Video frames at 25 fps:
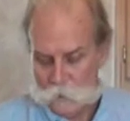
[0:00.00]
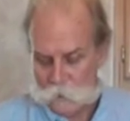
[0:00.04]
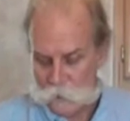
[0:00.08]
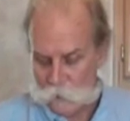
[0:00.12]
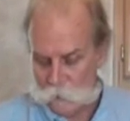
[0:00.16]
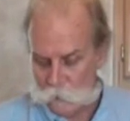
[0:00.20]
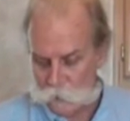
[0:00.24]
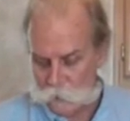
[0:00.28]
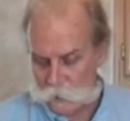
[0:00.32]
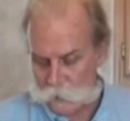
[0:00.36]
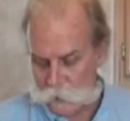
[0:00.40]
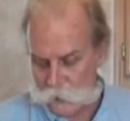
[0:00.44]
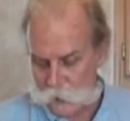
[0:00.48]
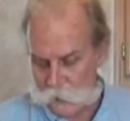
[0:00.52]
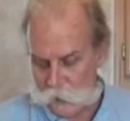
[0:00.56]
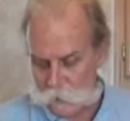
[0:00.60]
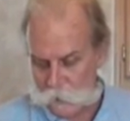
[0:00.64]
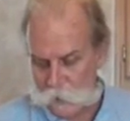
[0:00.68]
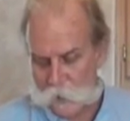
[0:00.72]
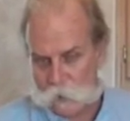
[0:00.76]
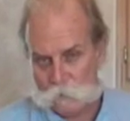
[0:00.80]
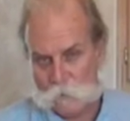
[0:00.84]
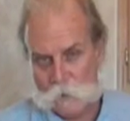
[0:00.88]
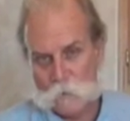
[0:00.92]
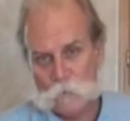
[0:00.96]
You will see on
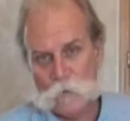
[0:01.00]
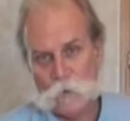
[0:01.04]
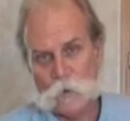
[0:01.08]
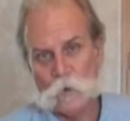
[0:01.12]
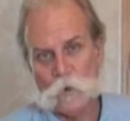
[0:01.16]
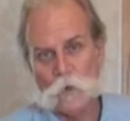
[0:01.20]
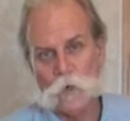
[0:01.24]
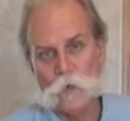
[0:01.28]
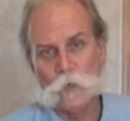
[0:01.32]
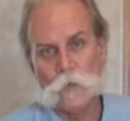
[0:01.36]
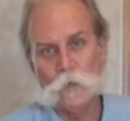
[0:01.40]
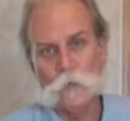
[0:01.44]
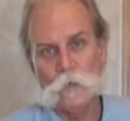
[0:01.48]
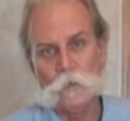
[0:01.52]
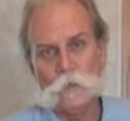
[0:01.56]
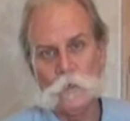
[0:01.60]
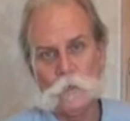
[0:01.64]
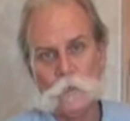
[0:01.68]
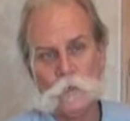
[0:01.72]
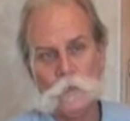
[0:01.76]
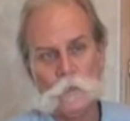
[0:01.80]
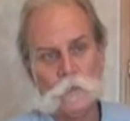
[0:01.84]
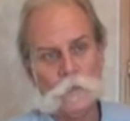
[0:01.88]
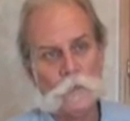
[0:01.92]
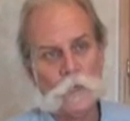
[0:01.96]
that report
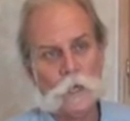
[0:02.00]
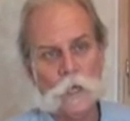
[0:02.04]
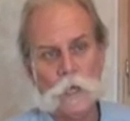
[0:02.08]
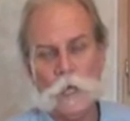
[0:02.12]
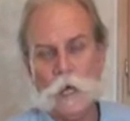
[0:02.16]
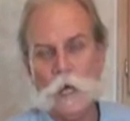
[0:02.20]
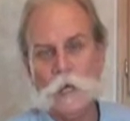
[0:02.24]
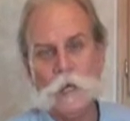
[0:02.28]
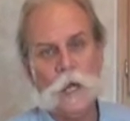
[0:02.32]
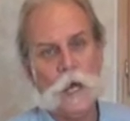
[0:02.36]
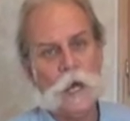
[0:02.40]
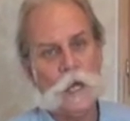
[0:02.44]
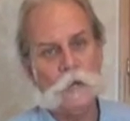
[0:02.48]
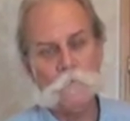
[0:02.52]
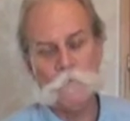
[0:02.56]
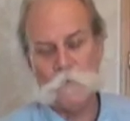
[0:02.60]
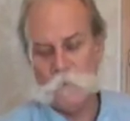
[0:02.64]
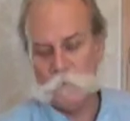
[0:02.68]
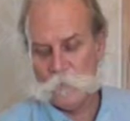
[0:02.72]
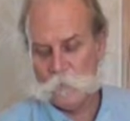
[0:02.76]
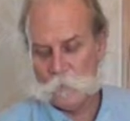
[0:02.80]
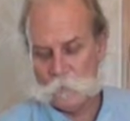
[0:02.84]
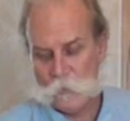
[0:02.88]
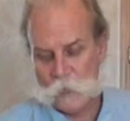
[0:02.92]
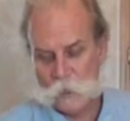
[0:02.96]
a lot of
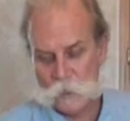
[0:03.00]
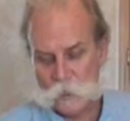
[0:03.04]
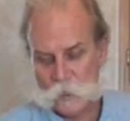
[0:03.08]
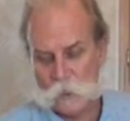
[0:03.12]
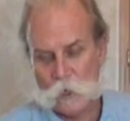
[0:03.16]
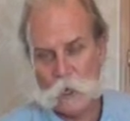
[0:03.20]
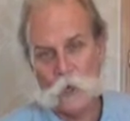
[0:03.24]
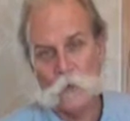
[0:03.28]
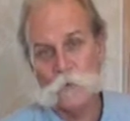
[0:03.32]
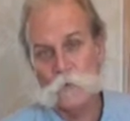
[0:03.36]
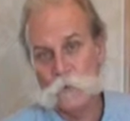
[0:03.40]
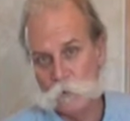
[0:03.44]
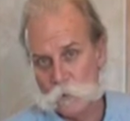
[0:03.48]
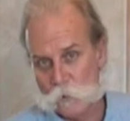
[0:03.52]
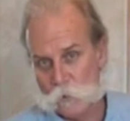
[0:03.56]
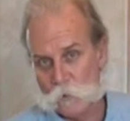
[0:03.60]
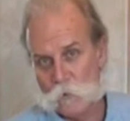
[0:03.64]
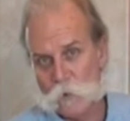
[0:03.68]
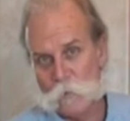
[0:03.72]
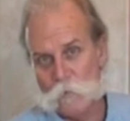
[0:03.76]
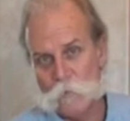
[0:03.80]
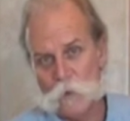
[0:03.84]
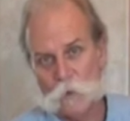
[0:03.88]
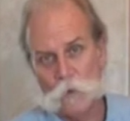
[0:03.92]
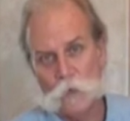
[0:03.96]
information all through the
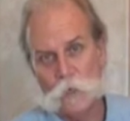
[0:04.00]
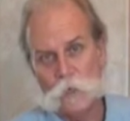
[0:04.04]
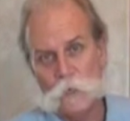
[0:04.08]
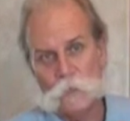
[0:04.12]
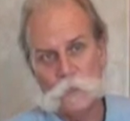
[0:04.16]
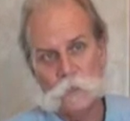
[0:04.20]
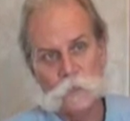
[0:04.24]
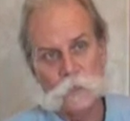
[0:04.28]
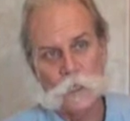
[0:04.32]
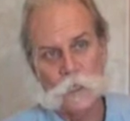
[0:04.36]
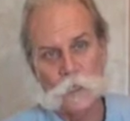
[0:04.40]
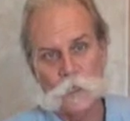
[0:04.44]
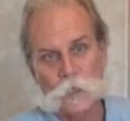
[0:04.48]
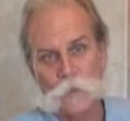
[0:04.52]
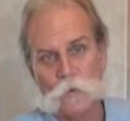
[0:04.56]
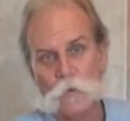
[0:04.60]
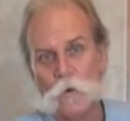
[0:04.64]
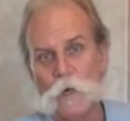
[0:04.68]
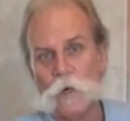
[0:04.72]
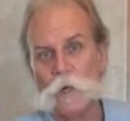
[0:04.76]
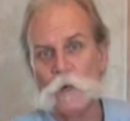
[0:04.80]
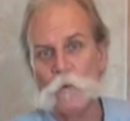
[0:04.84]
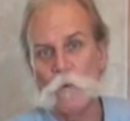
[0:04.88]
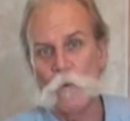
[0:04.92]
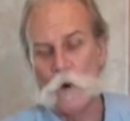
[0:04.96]
report. It tells you
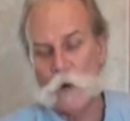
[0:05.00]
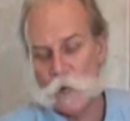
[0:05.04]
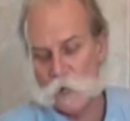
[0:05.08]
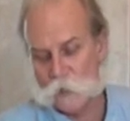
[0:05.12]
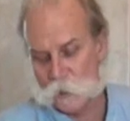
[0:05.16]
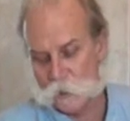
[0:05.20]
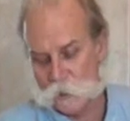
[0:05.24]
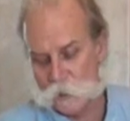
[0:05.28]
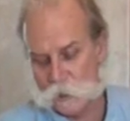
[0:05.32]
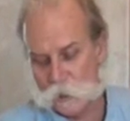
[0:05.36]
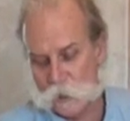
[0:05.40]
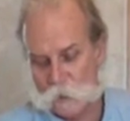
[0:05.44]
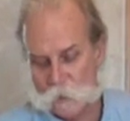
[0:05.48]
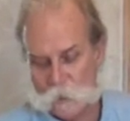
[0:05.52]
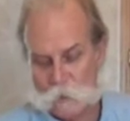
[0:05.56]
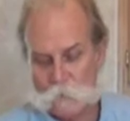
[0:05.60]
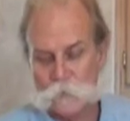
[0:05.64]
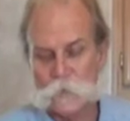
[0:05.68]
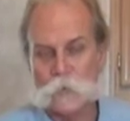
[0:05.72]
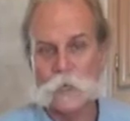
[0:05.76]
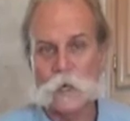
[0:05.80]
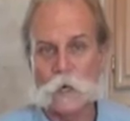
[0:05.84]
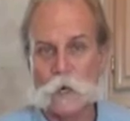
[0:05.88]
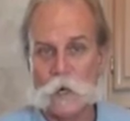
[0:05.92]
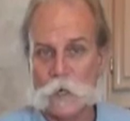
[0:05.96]
where your water
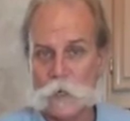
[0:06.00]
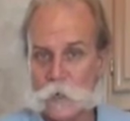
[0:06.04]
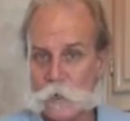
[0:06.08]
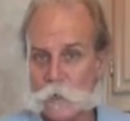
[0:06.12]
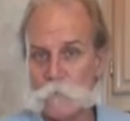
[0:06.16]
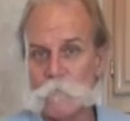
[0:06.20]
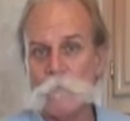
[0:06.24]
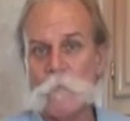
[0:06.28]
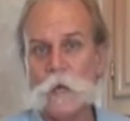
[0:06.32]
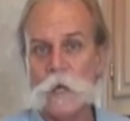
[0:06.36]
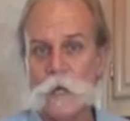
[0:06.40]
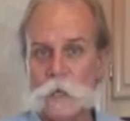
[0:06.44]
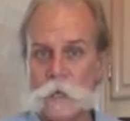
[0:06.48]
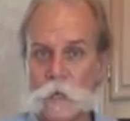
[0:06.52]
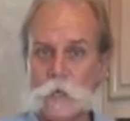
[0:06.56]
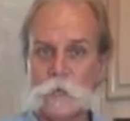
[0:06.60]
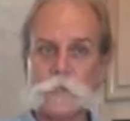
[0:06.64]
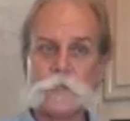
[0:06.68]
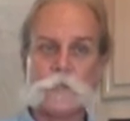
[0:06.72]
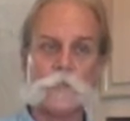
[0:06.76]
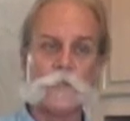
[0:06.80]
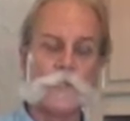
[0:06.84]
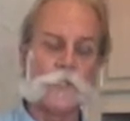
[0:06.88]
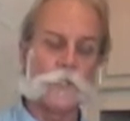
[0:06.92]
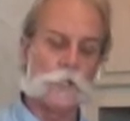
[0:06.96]
shutoffs are, your main
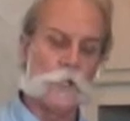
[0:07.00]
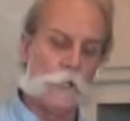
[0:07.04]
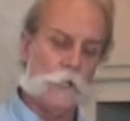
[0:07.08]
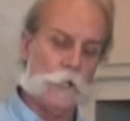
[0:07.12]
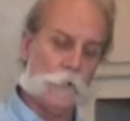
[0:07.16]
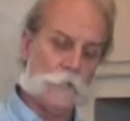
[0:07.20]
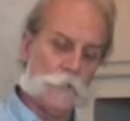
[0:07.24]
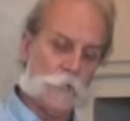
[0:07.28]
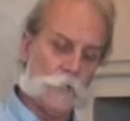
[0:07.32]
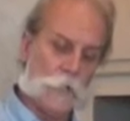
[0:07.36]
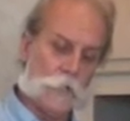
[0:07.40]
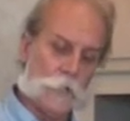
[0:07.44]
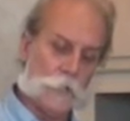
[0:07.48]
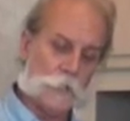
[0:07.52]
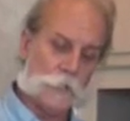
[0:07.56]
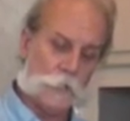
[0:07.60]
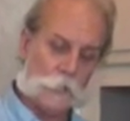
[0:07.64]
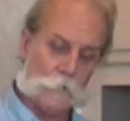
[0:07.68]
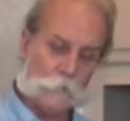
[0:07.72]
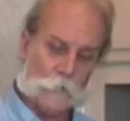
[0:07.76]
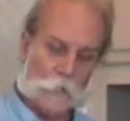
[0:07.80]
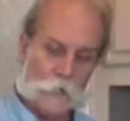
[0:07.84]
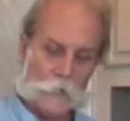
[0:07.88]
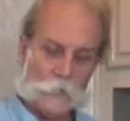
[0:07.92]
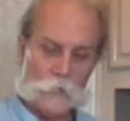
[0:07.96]
electrical shutoffs are,
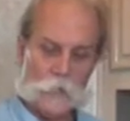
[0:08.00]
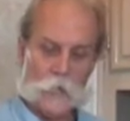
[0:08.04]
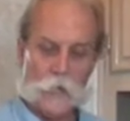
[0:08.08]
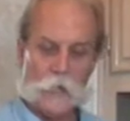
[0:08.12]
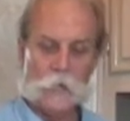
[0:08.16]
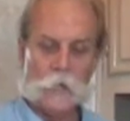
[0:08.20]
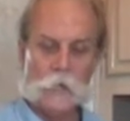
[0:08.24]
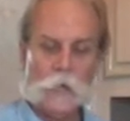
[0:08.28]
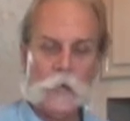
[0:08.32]
stuff like that.